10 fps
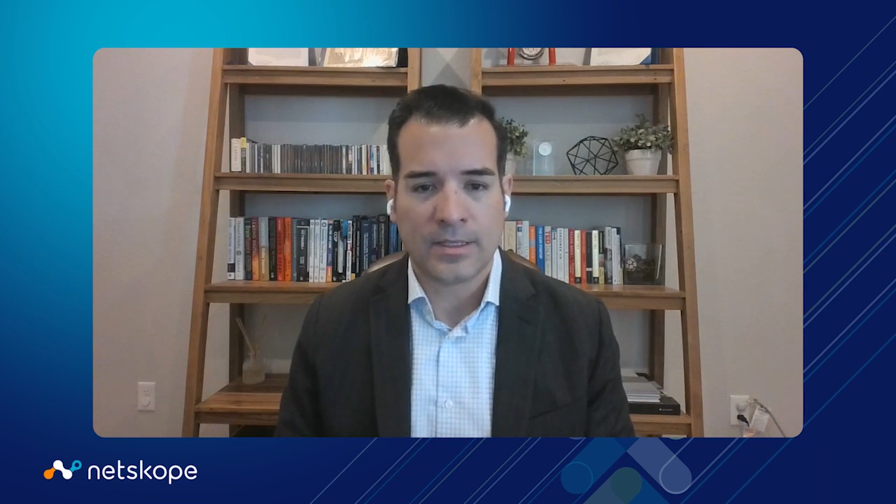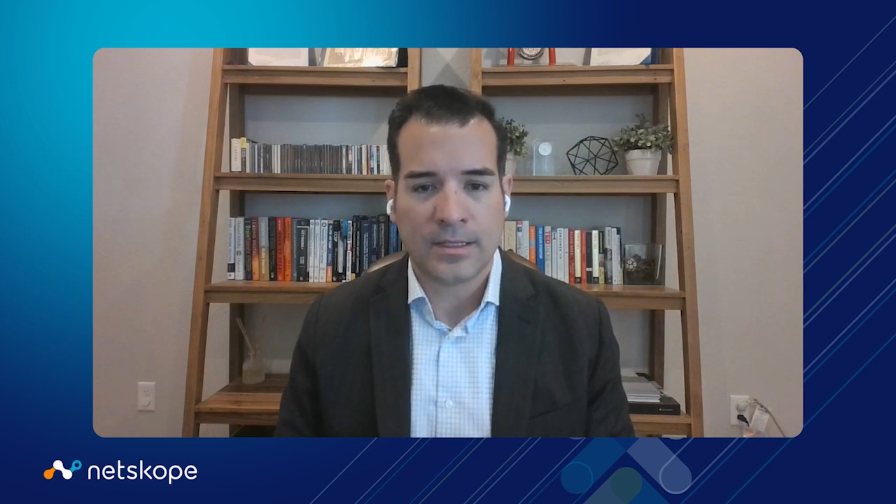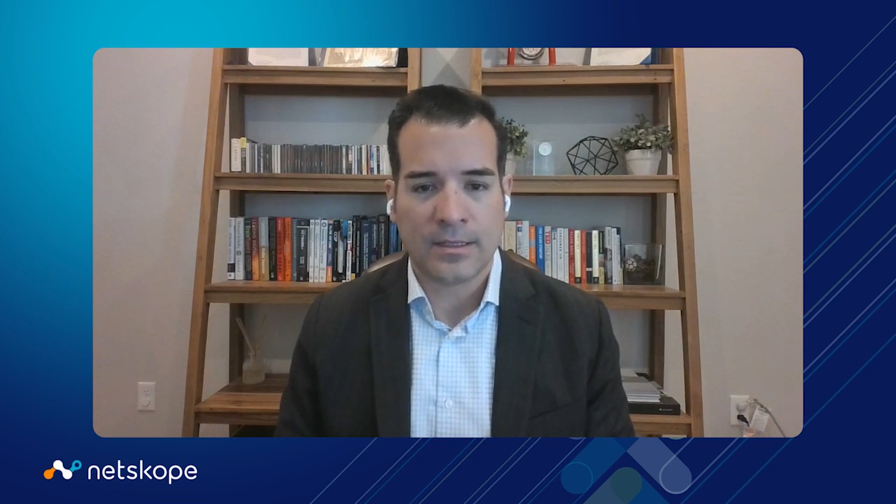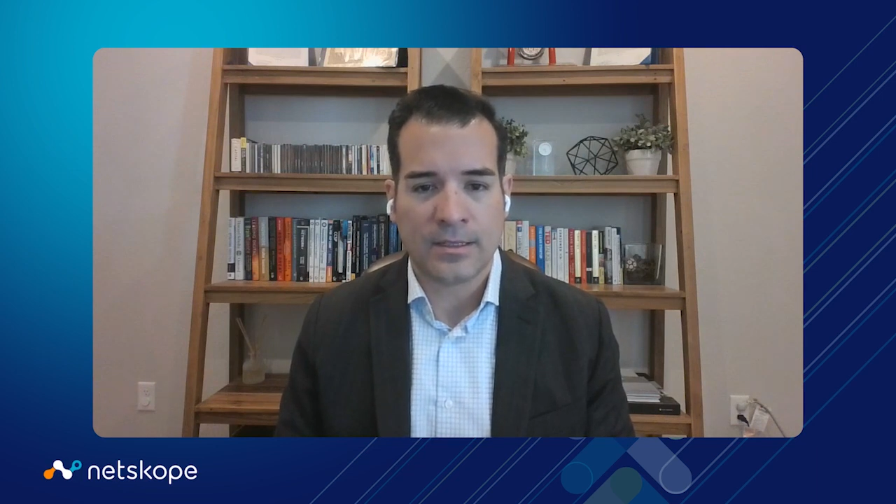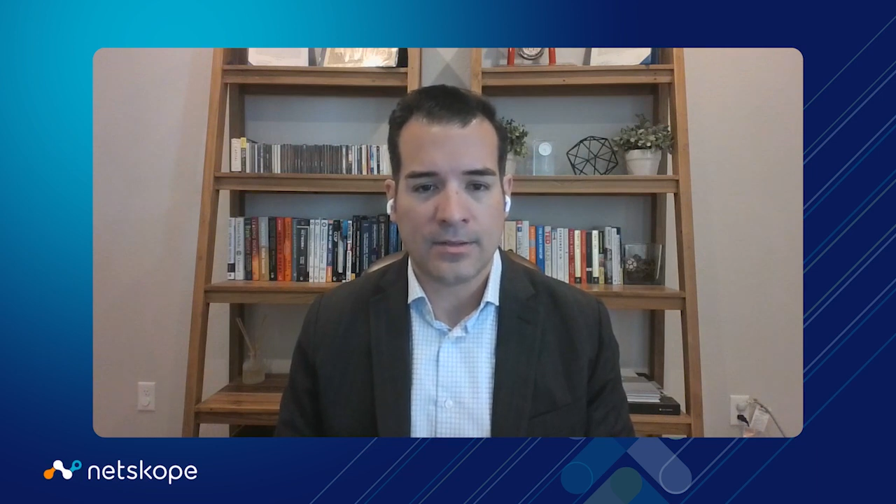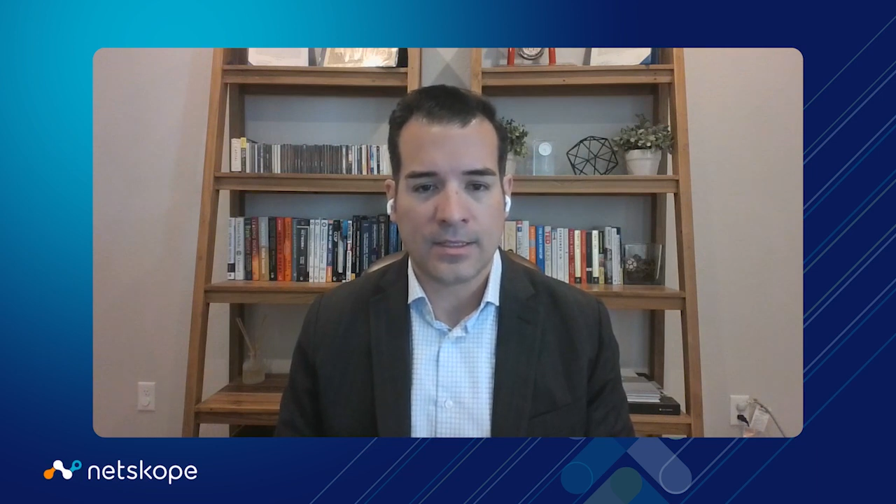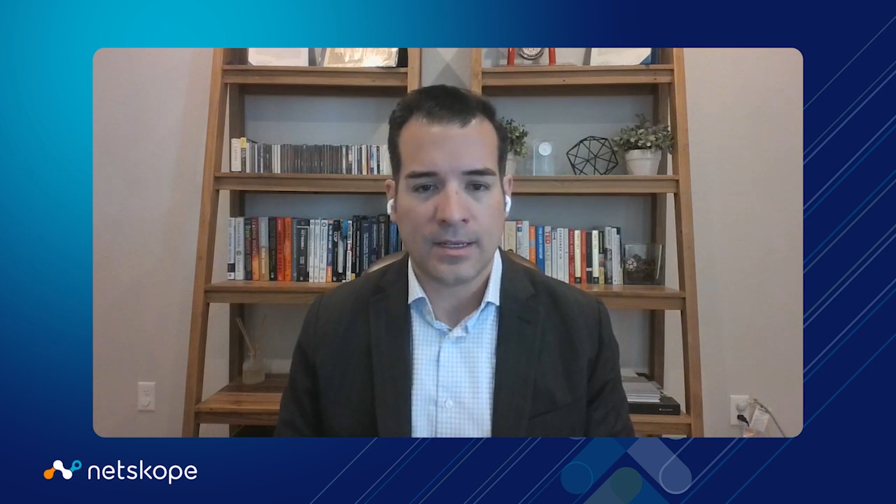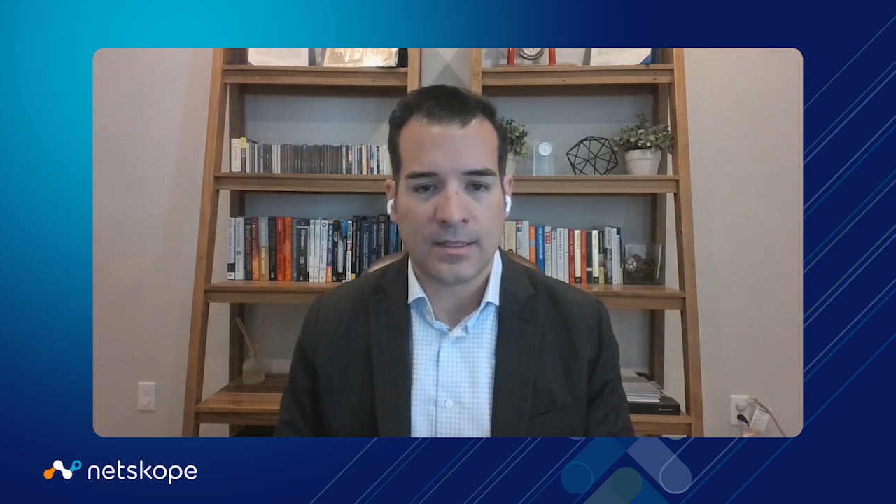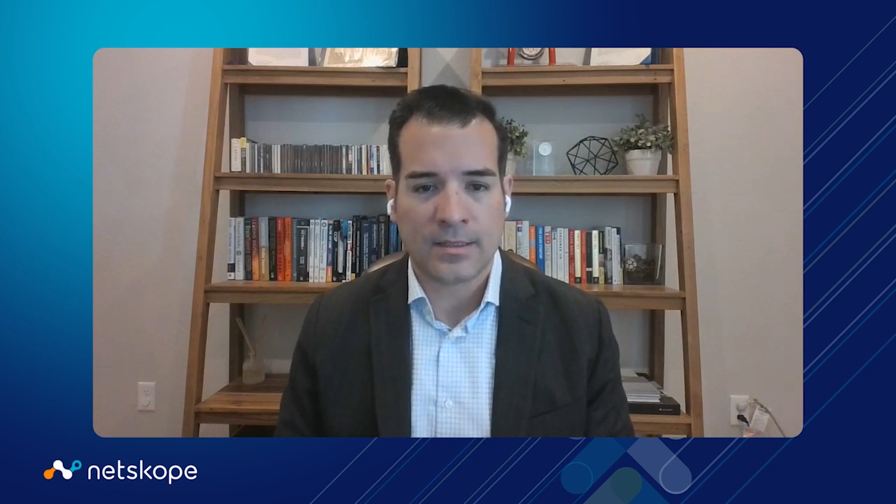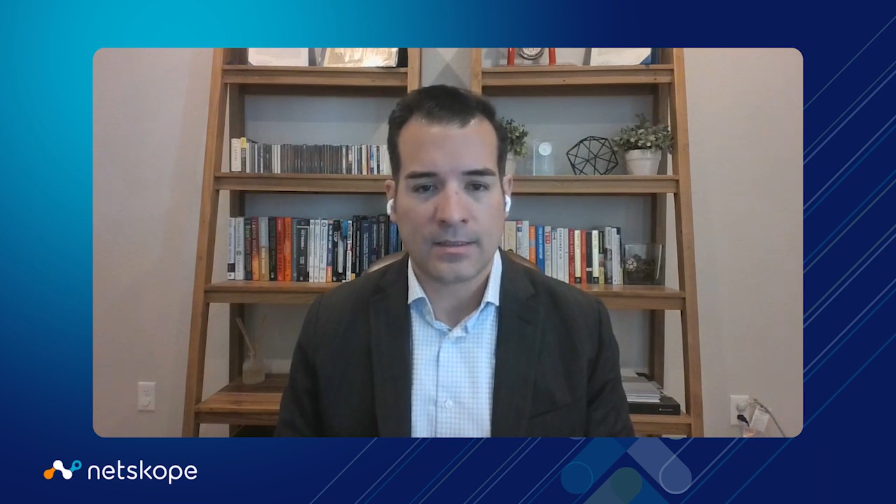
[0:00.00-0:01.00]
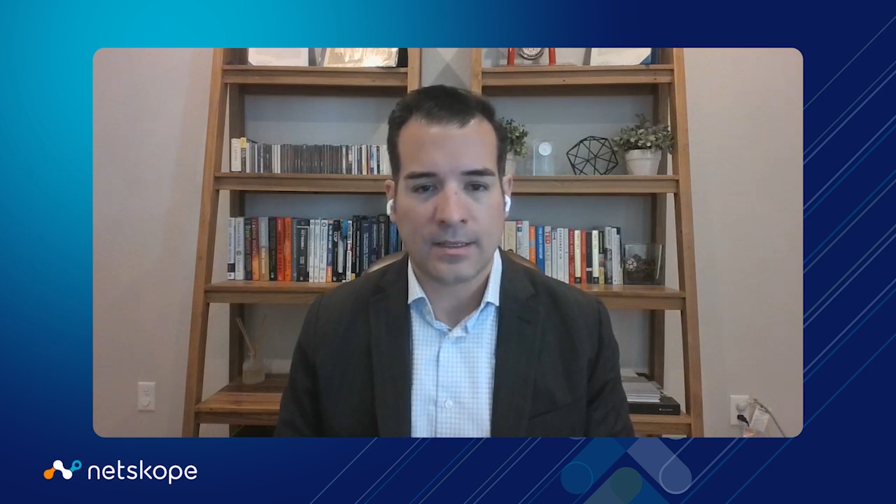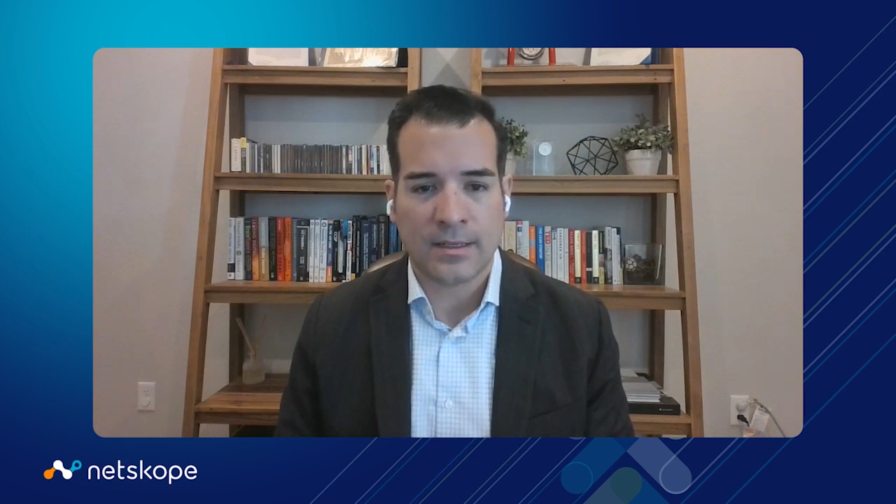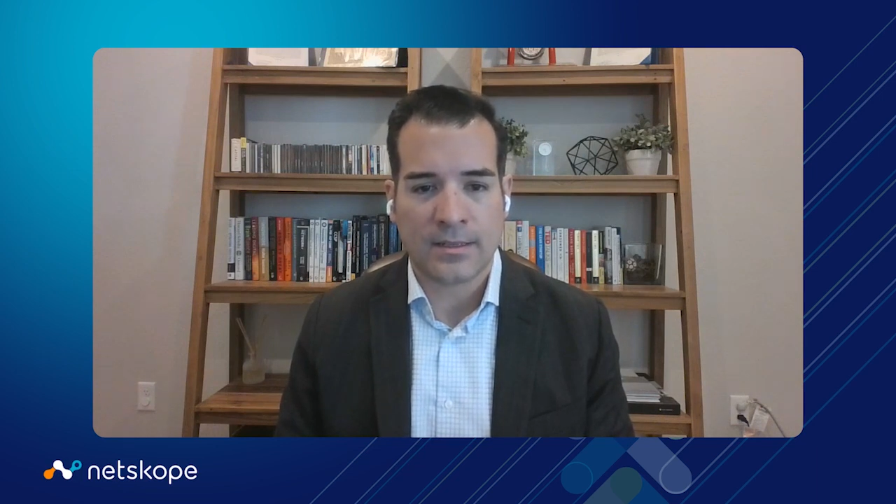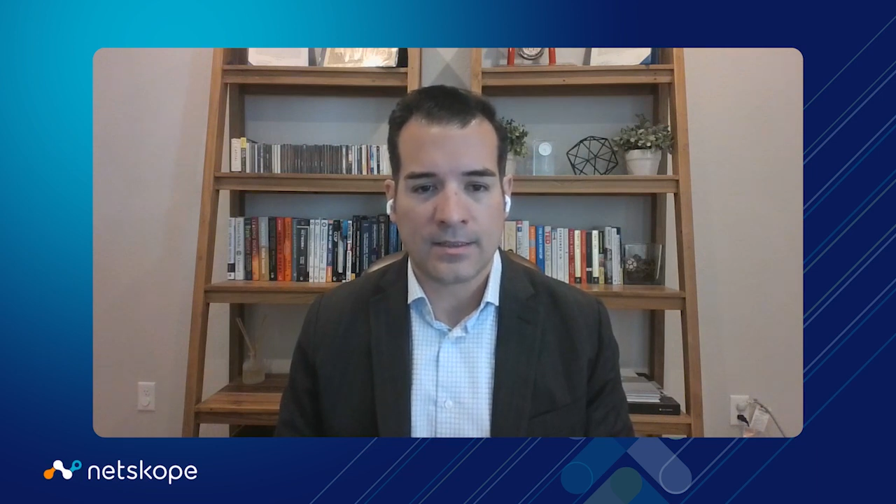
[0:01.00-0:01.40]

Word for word: we're seeing a use case uh,